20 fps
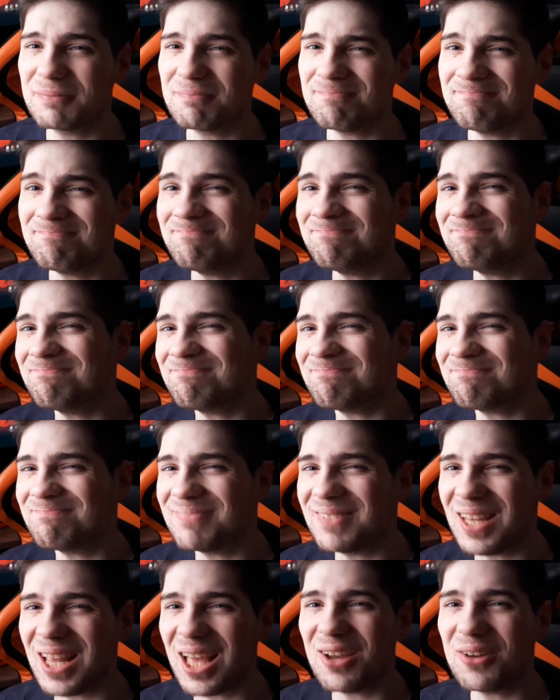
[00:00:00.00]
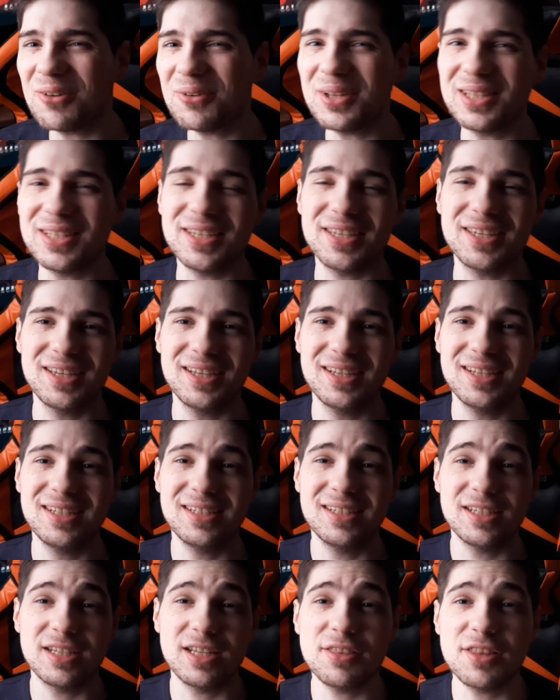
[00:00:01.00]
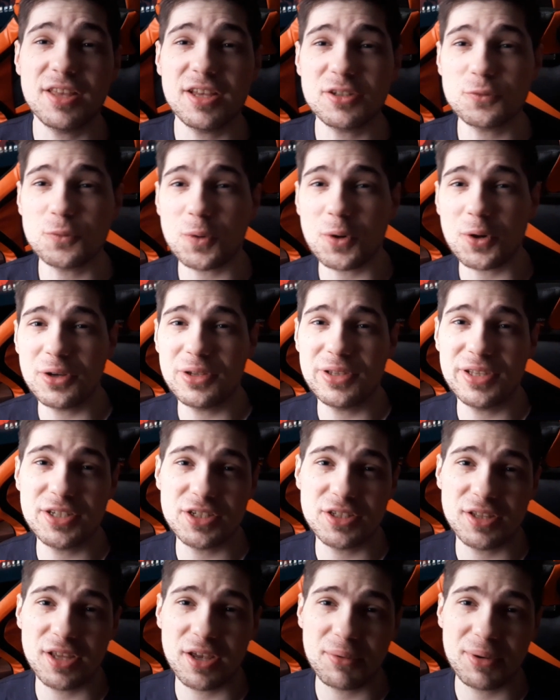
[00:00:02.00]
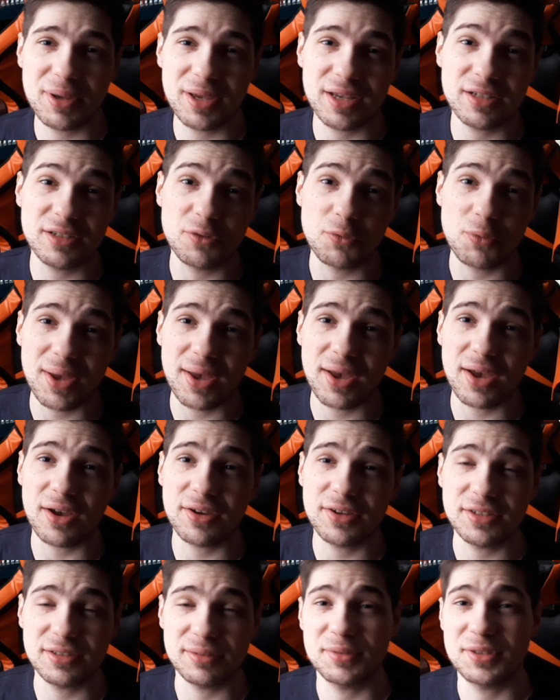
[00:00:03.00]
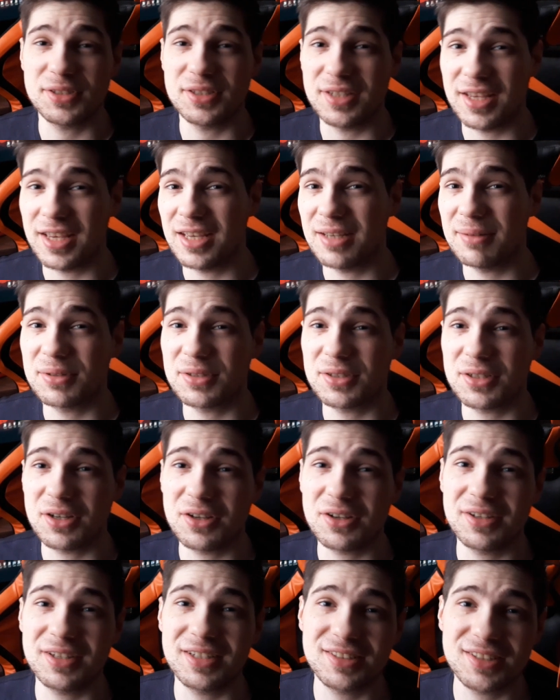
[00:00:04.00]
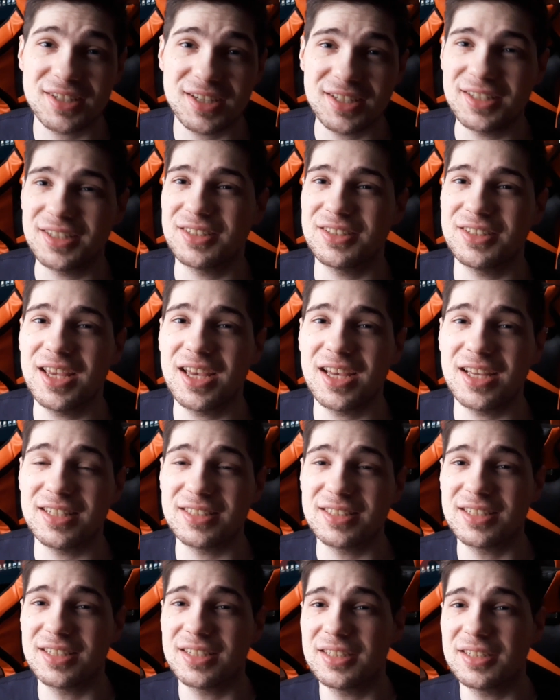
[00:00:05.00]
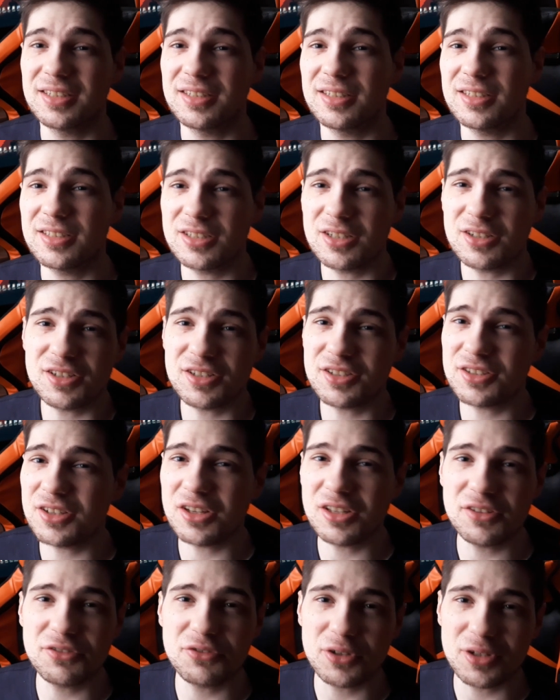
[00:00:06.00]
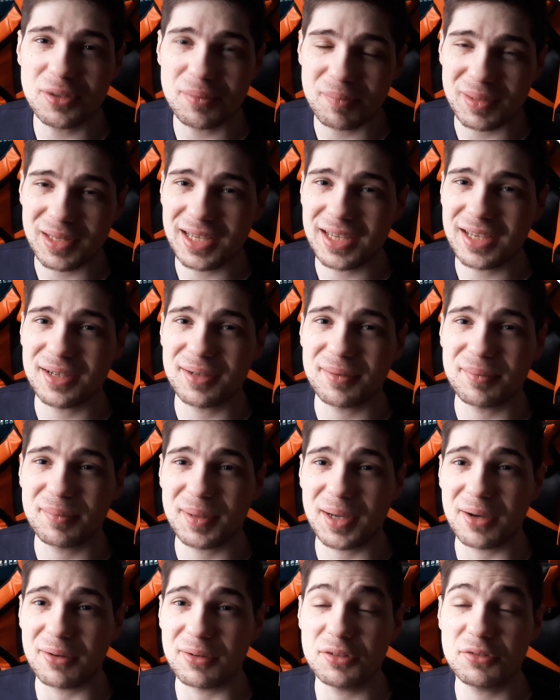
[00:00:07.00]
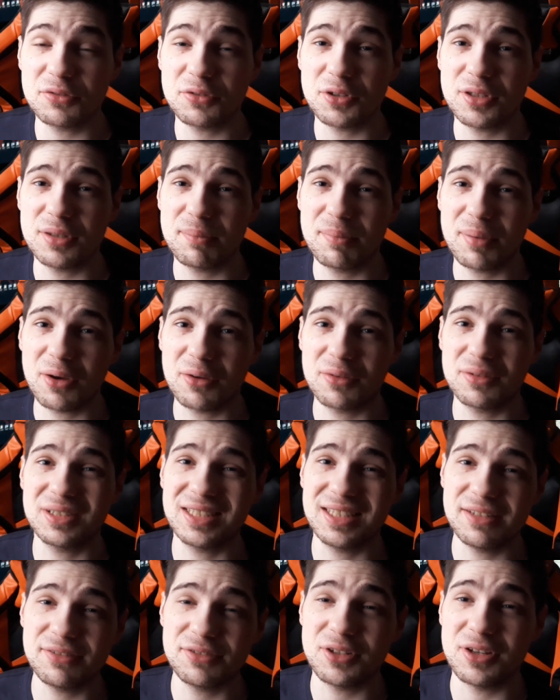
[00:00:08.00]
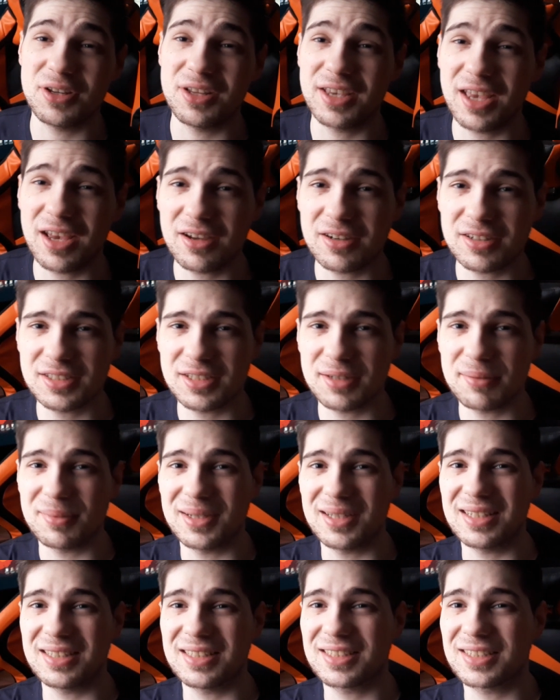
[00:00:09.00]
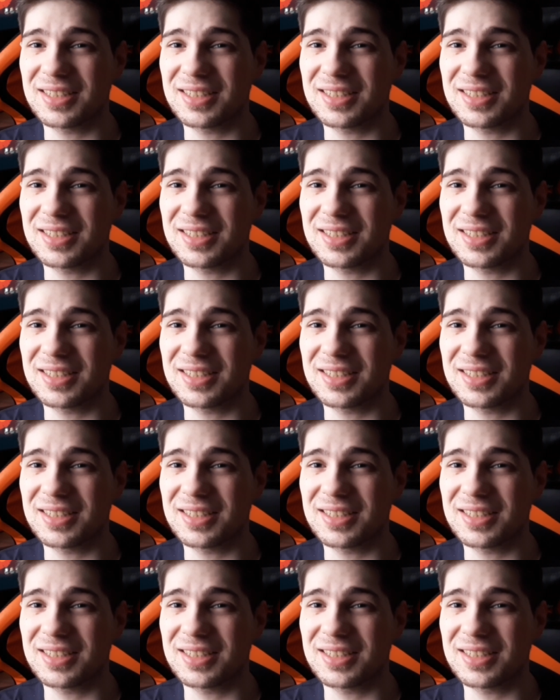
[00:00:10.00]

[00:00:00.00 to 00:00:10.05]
Mm, not really. And that's why legendary and rare items in games are exciting to get. It's not necessarily for the player power, for the power that gives you the character, but